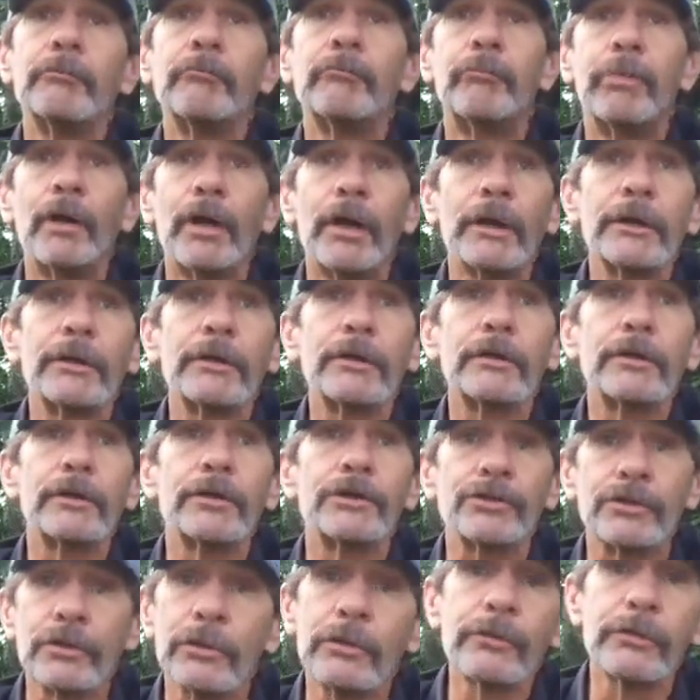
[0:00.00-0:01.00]
but the
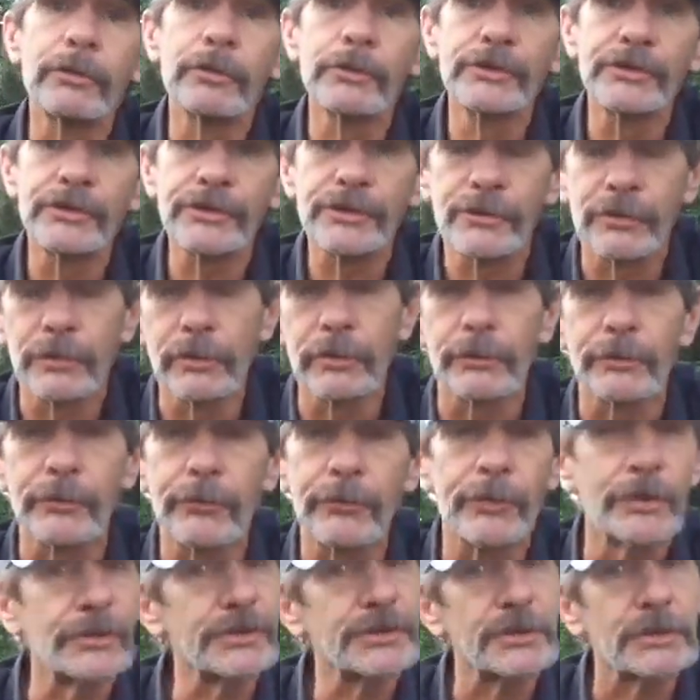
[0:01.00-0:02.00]
truth is the
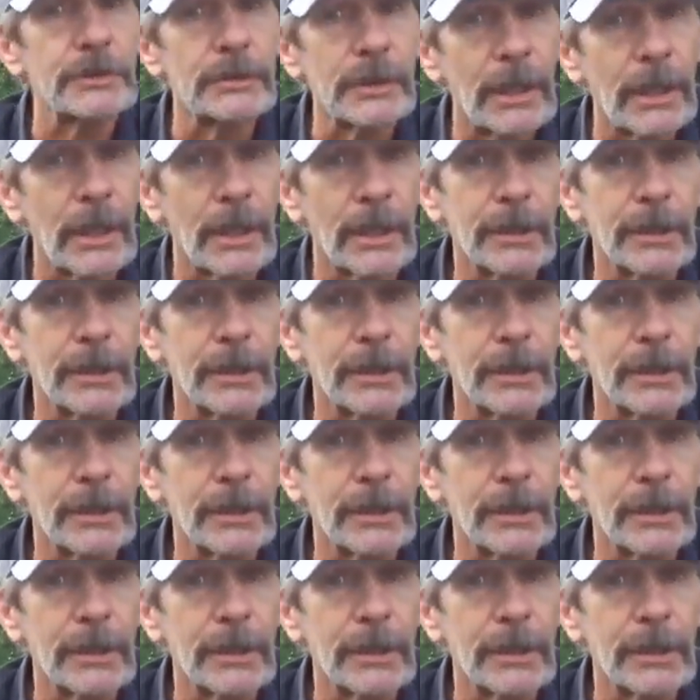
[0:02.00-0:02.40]
truth, is it not?